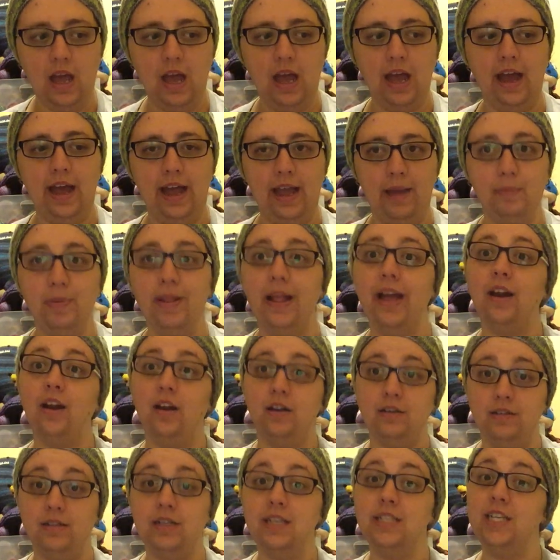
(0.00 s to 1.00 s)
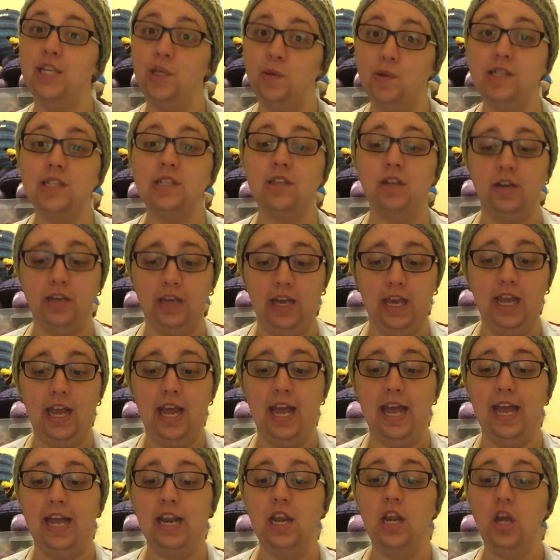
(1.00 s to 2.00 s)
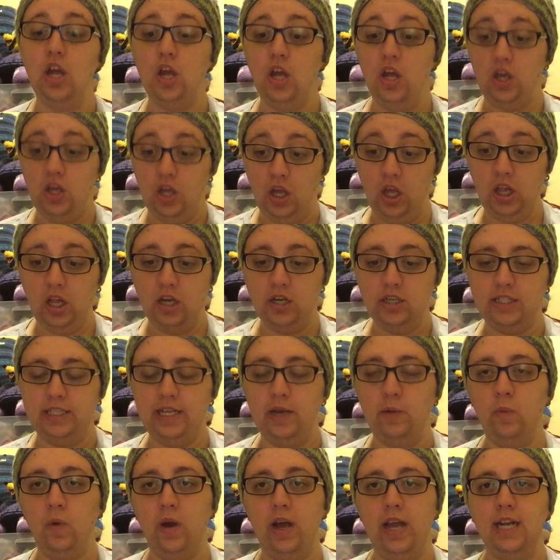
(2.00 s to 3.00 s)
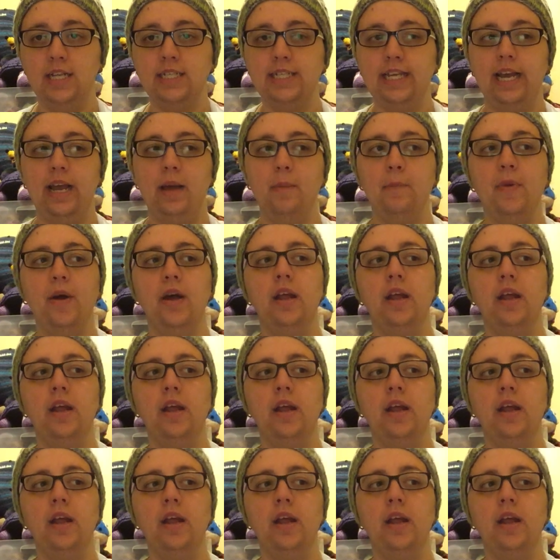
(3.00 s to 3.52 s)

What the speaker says: I plan on continuous looking, and you'll understand why in a second.